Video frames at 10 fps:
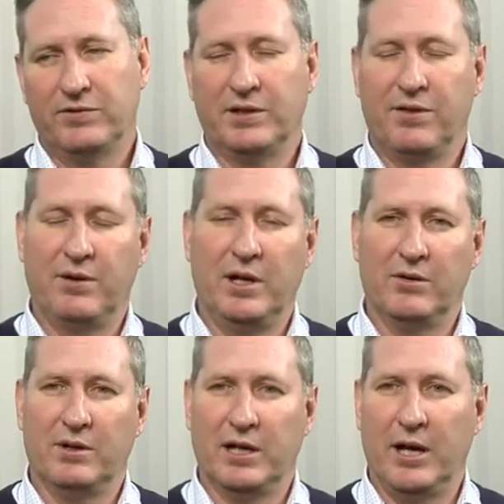say
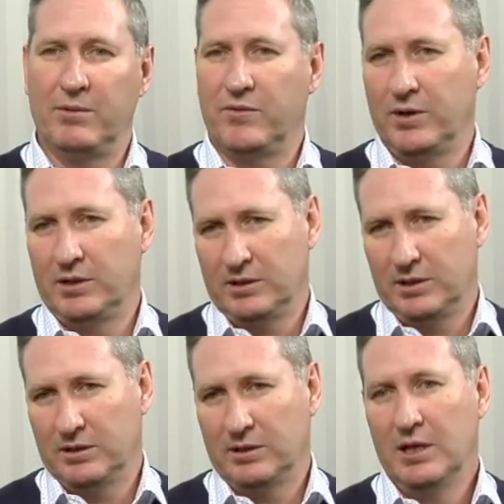300 names for
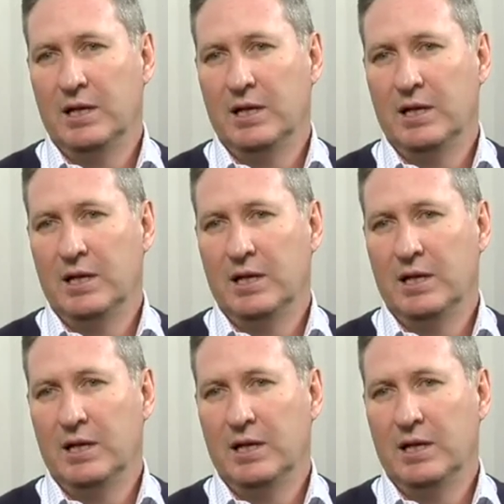instance